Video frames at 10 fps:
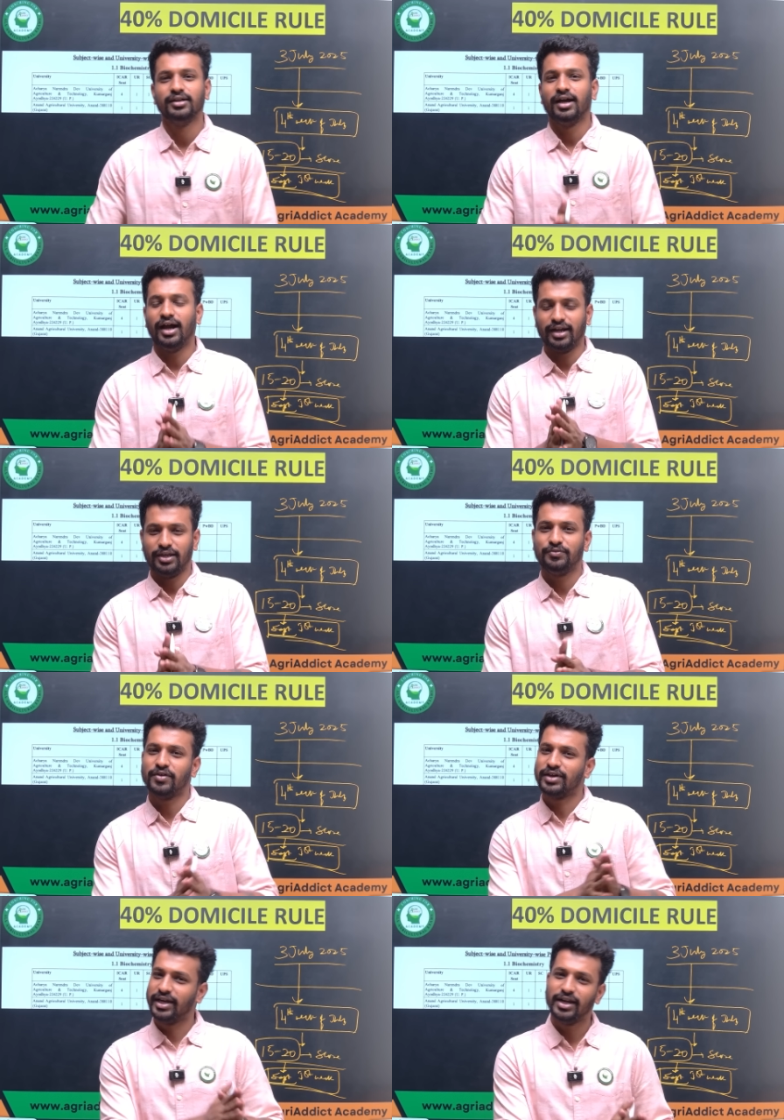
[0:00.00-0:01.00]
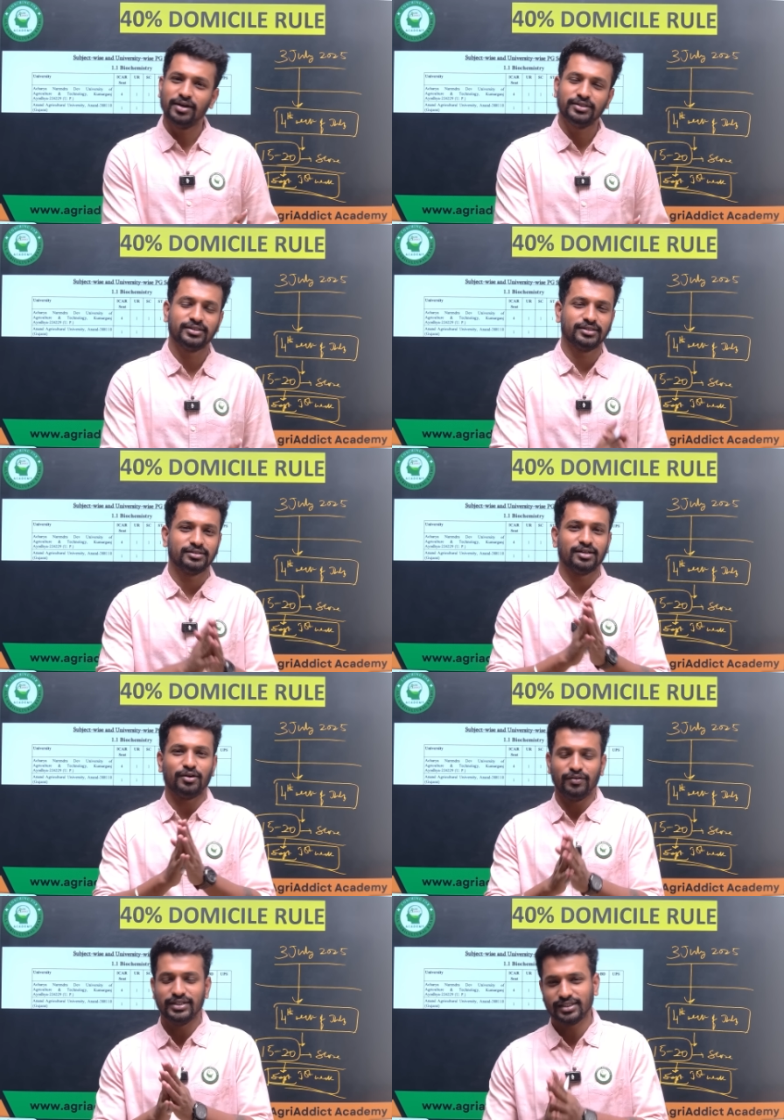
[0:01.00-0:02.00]
And if you have any doubts,
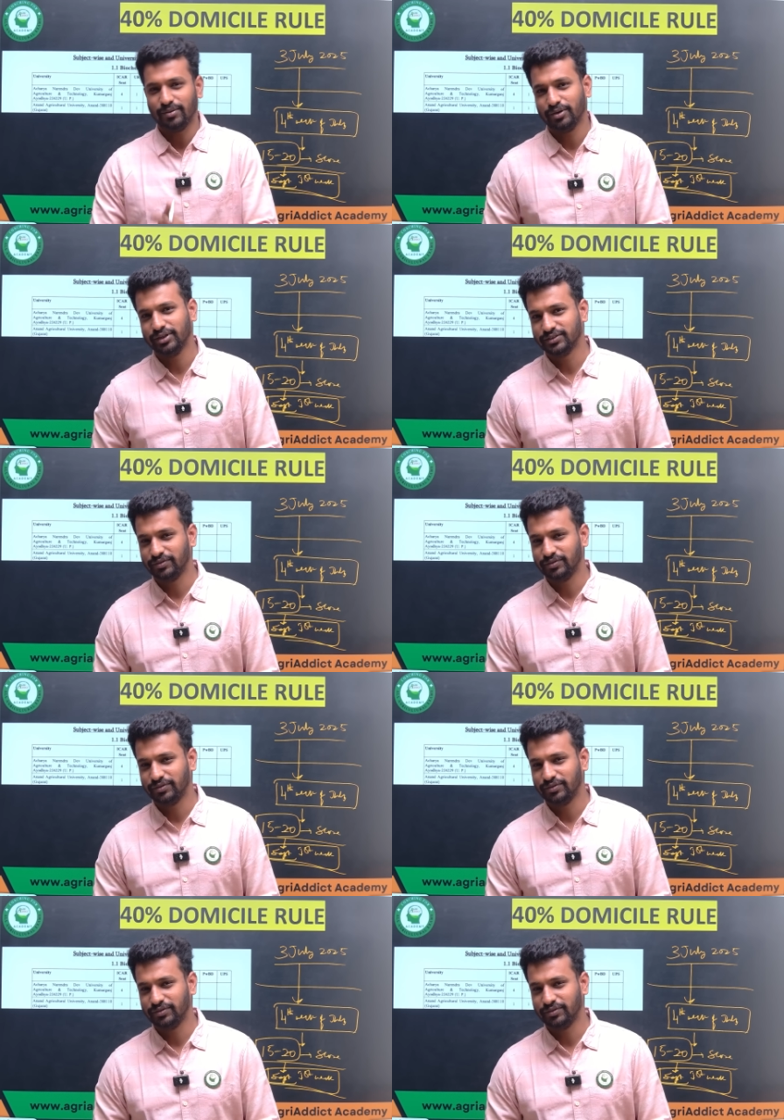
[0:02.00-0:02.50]
always comment on this